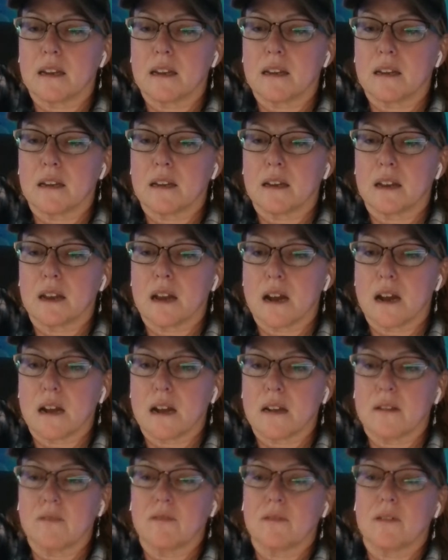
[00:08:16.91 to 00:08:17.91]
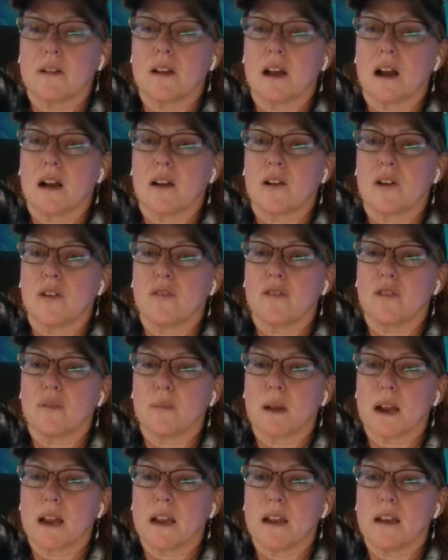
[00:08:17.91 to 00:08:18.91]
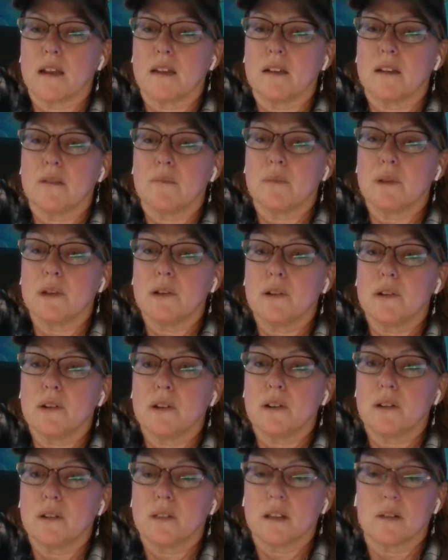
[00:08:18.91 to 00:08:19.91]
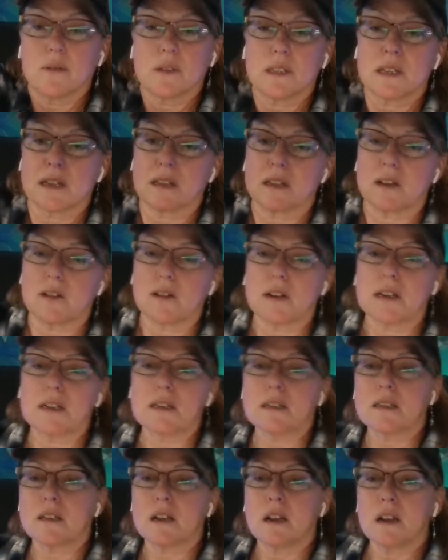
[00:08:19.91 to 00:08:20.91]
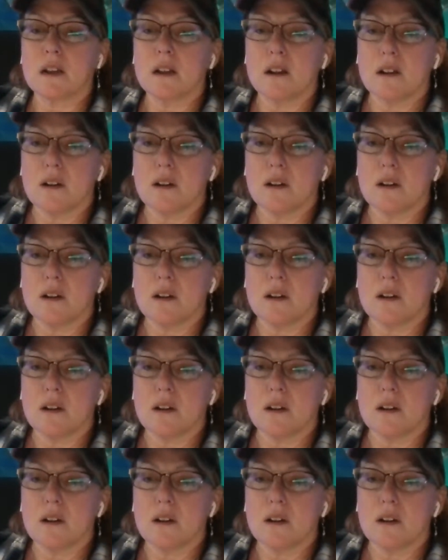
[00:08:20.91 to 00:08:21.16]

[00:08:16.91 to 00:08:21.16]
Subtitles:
and not knock over my computer. That was hilarious.